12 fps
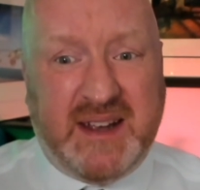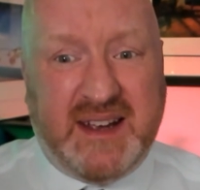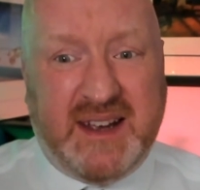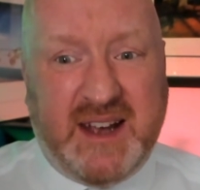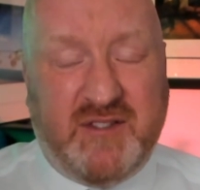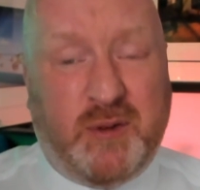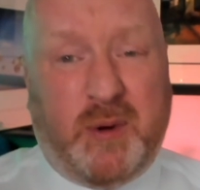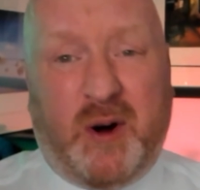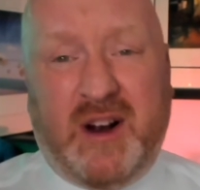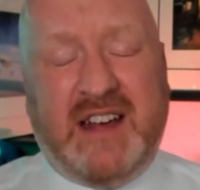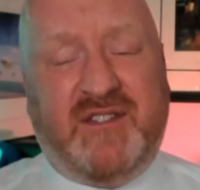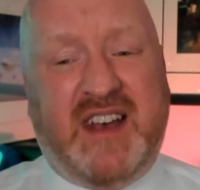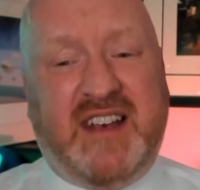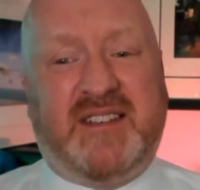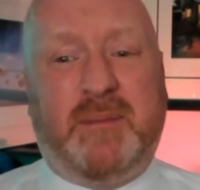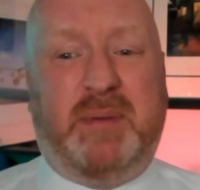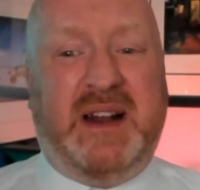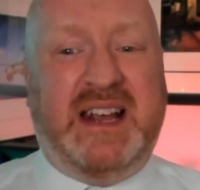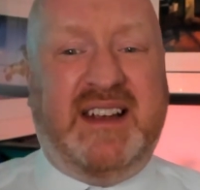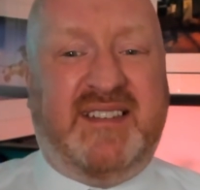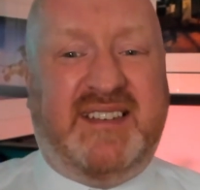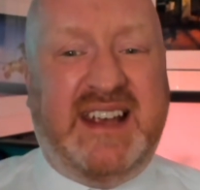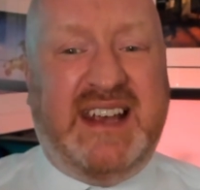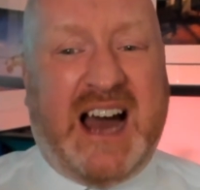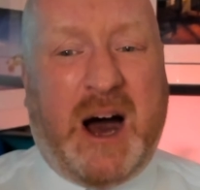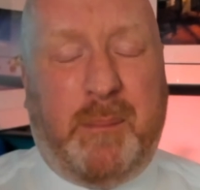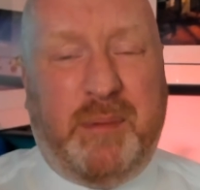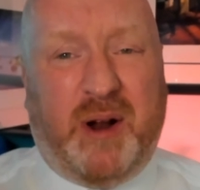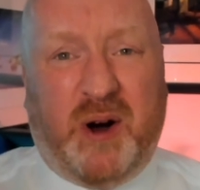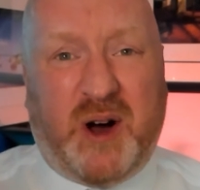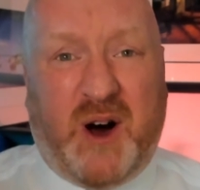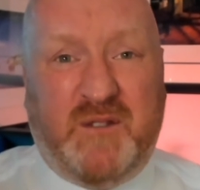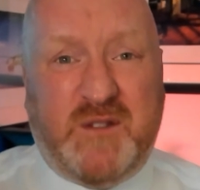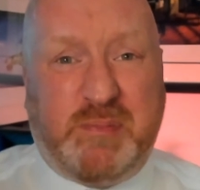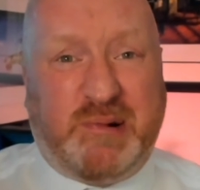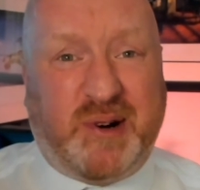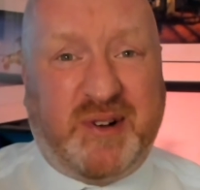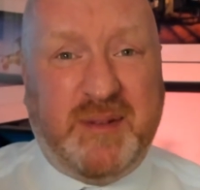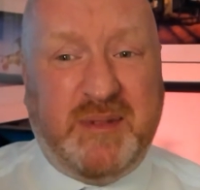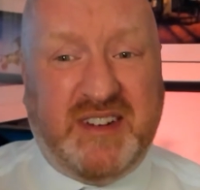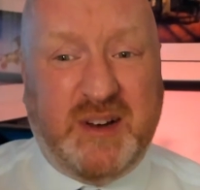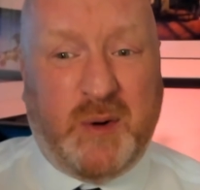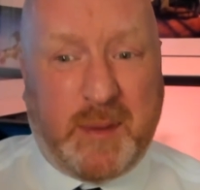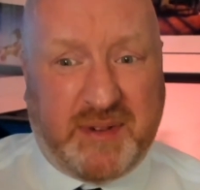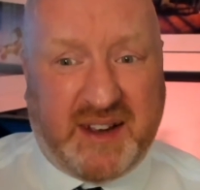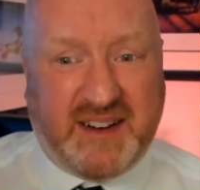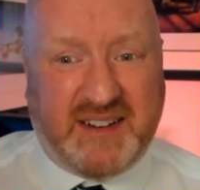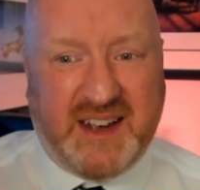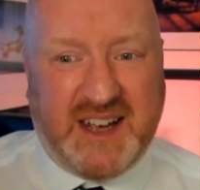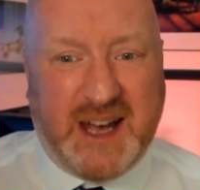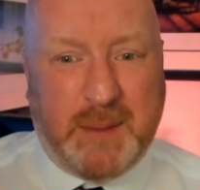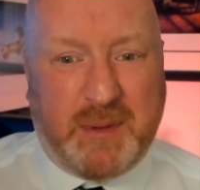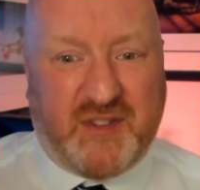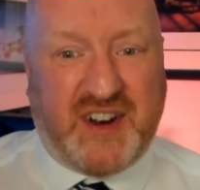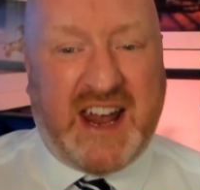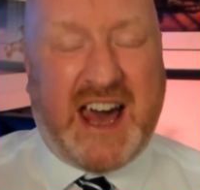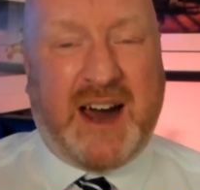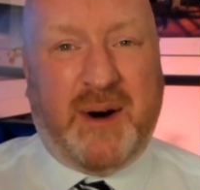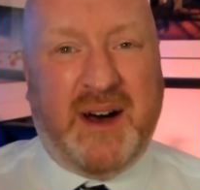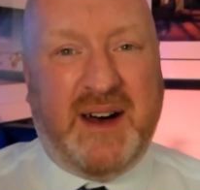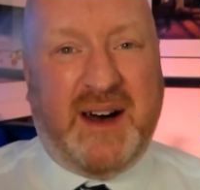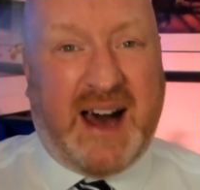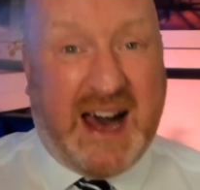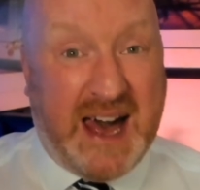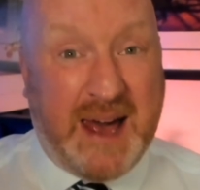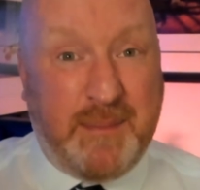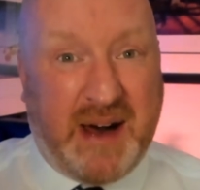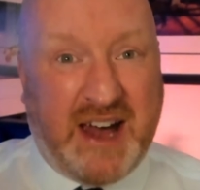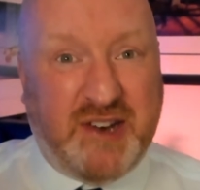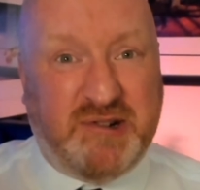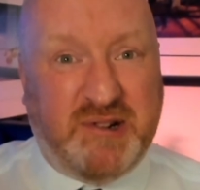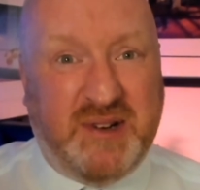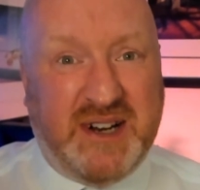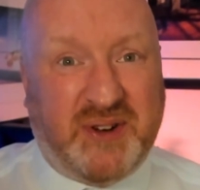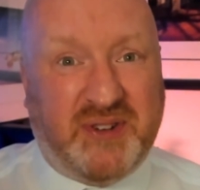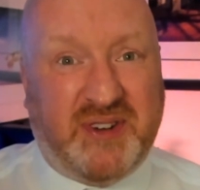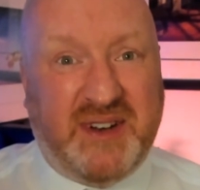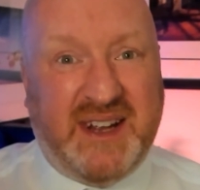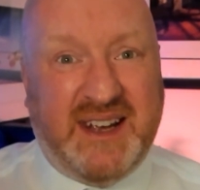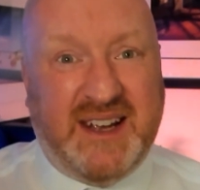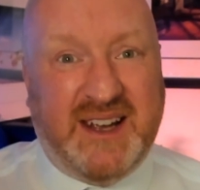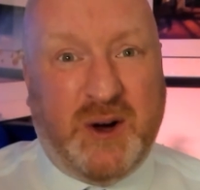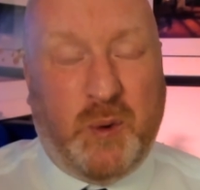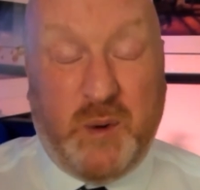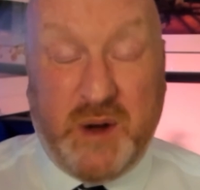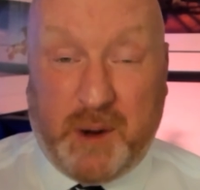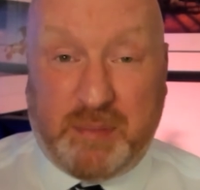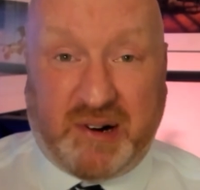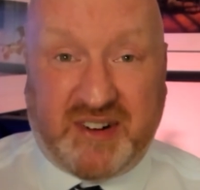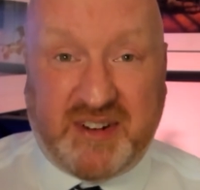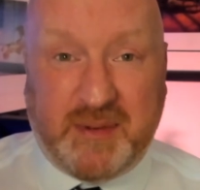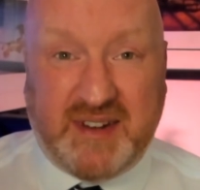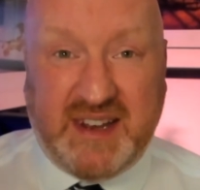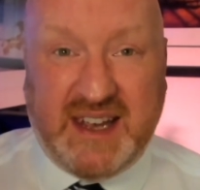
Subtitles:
For more like this, please see our blog on the Proximity website. But for now, I'm Andrew Nicholson. We are Proximity,